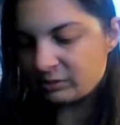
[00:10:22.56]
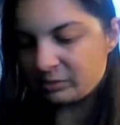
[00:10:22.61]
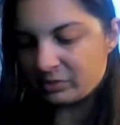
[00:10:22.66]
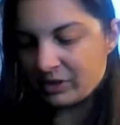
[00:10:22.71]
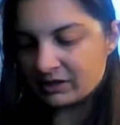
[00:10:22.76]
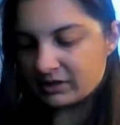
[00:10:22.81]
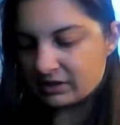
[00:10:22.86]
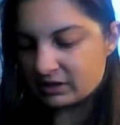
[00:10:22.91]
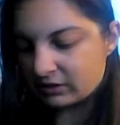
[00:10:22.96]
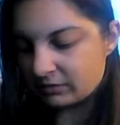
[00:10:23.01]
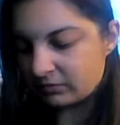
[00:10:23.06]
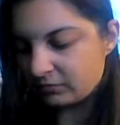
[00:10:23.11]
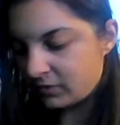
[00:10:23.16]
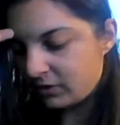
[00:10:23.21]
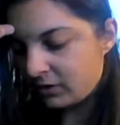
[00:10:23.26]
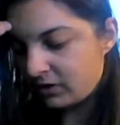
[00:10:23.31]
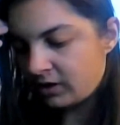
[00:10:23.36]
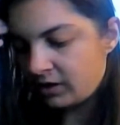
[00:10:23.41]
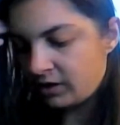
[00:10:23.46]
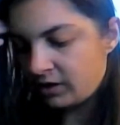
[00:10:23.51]
the pattern.
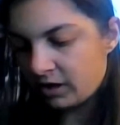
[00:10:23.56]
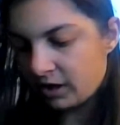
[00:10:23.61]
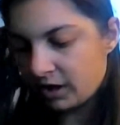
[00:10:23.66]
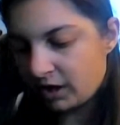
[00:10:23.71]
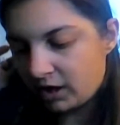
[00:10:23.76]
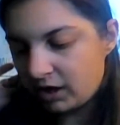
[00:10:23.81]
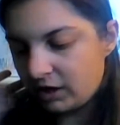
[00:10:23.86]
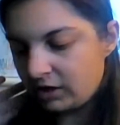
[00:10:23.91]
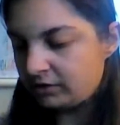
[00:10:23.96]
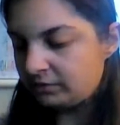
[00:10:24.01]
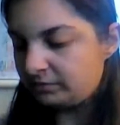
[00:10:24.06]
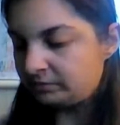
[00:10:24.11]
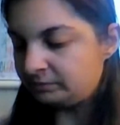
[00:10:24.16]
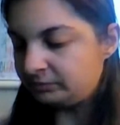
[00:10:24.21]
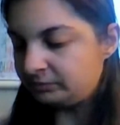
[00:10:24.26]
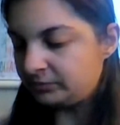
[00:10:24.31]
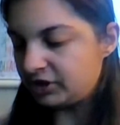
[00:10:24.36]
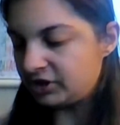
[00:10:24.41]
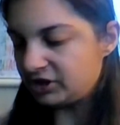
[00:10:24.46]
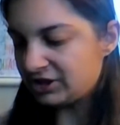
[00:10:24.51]
I
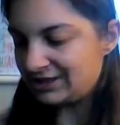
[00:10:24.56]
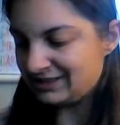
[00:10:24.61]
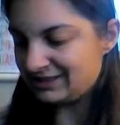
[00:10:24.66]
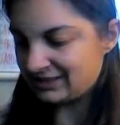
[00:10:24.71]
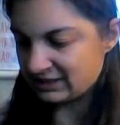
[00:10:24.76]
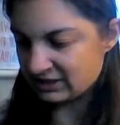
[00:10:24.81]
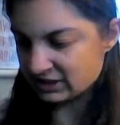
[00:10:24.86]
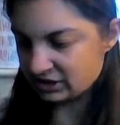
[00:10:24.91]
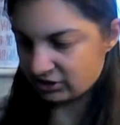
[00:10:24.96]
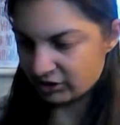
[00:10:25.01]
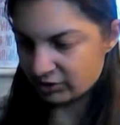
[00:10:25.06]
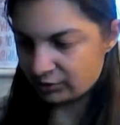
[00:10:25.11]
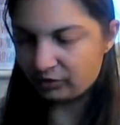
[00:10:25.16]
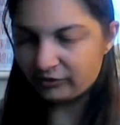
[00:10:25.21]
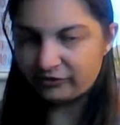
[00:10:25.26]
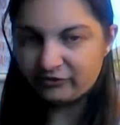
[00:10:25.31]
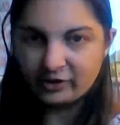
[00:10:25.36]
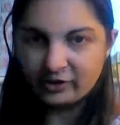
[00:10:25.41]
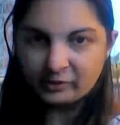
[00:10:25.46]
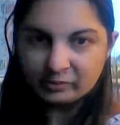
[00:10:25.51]
just need to decide
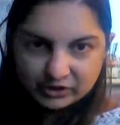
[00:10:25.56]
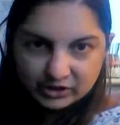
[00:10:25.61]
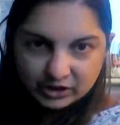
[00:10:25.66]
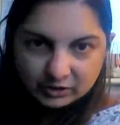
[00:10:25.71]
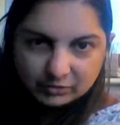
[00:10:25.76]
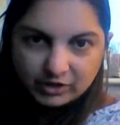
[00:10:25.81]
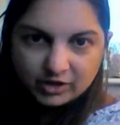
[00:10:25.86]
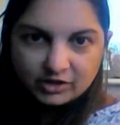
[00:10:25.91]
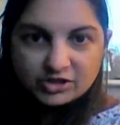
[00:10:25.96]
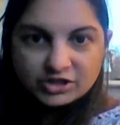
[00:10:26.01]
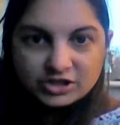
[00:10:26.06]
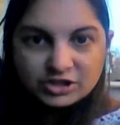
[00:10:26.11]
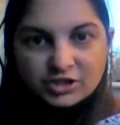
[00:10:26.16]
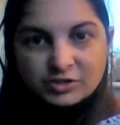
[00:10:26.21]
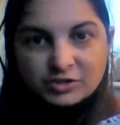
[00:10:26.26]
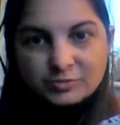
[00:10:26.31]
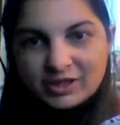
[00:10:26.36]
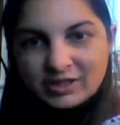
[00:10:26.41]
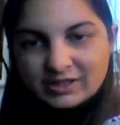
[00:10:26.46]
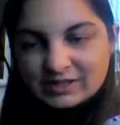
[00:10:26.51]
what fabric I'm going to
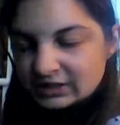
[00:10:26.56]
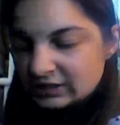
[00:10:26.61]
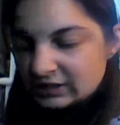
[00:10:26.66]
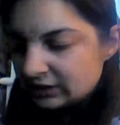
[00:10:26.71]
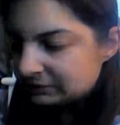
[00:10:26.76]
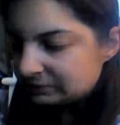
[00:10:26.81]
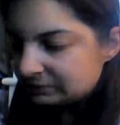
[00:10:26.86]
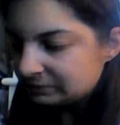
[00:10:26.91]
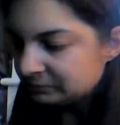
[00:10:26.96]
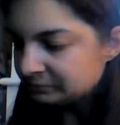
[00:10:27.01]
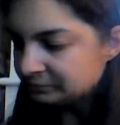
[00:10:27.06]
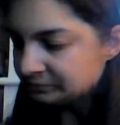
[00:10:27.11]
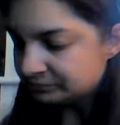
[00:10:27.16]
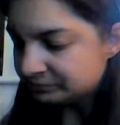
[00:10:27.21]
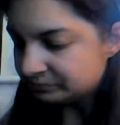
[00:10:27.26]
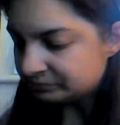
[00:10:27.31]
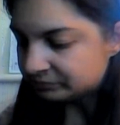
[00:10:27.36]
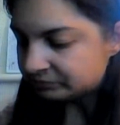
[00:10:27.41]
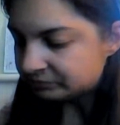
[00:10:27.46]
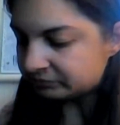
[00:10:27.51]
use basically.
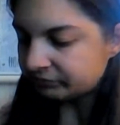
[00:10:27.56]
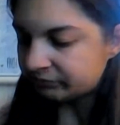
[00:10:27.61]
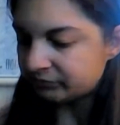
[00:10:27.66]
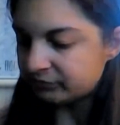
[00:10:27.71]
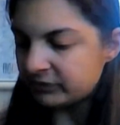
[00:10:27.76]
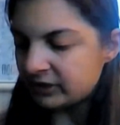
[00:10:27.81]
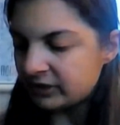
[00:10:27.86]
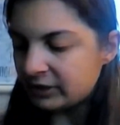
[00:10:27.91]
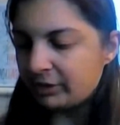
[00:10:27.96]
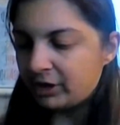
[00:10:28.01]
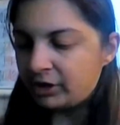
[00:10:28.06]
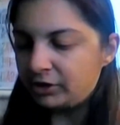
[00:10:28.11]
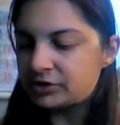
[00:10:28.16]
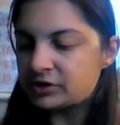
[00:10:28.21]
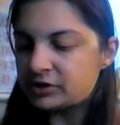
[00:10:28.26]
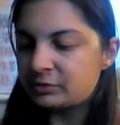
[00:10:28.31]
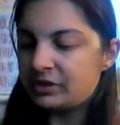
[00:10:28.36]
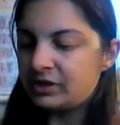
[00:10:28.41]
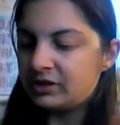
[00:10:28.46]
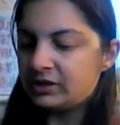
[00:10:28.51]
But I
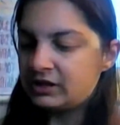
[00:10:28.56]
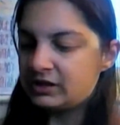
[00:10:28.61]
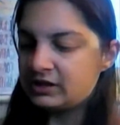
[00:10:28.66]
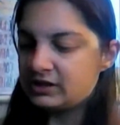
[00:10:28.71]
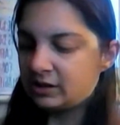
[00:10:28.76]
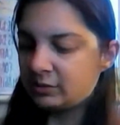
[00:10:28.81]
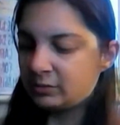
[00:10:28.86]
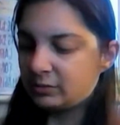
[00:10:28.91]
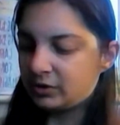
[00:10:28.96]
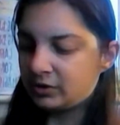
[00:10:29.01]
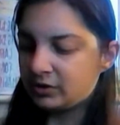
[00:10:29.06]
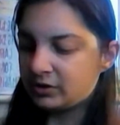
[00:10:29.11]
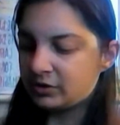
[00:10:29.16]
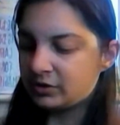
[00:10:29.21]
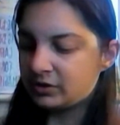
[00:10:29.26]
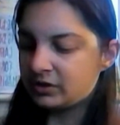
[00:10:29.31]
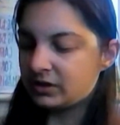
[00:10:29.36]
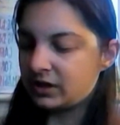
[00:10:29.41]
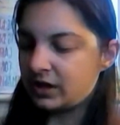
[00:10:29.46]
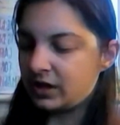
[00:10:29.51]
also picked these up whilst
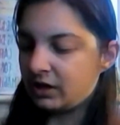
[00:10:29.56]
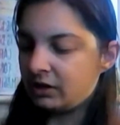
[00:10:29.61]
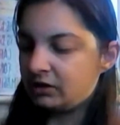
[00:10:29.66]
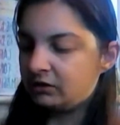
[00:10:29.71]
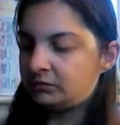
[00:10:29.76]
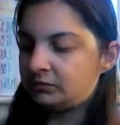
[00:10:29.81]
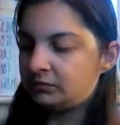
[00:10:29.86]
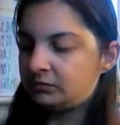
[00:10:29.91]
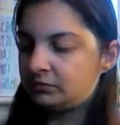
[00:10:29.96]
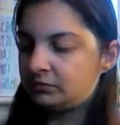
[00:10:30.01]
I was there.